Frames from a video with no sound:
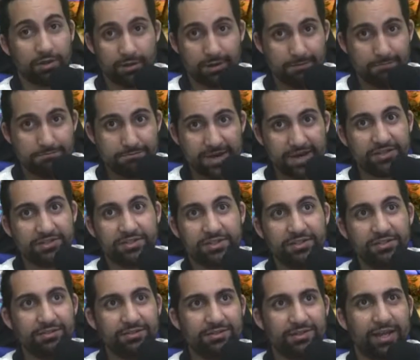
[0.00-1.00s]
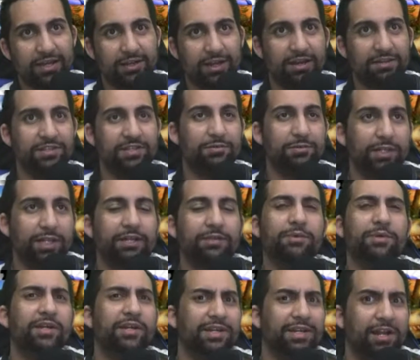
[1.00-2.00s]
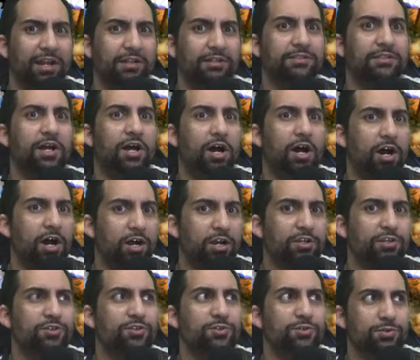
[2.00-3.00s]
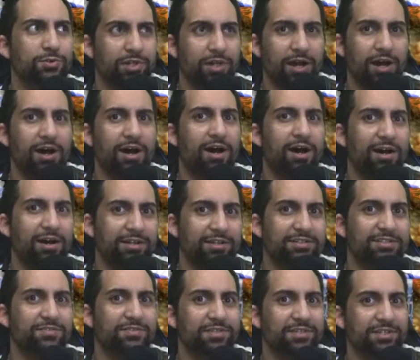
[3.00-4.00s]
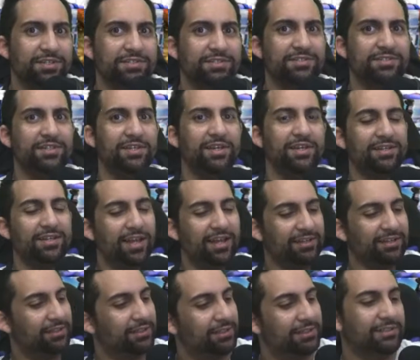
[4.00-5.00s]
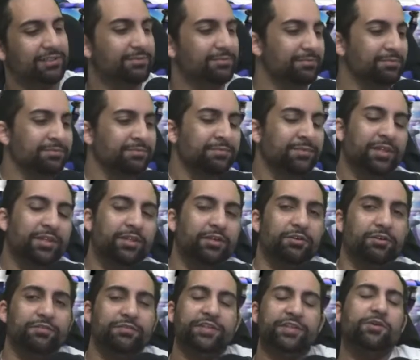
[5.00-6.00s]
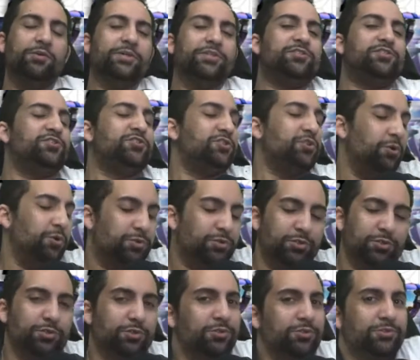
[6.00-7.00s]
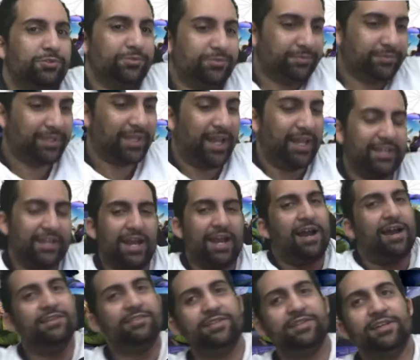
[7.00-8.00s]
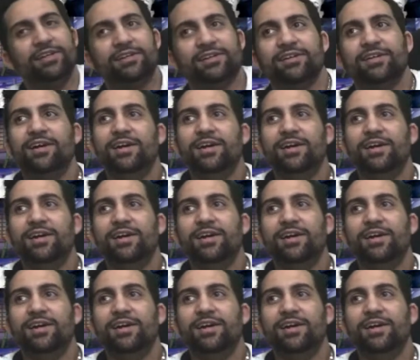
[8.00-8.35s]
amazing. Like, I think we're gonna get a lot of new cards for this set. Like, the reveal was so cool. I think,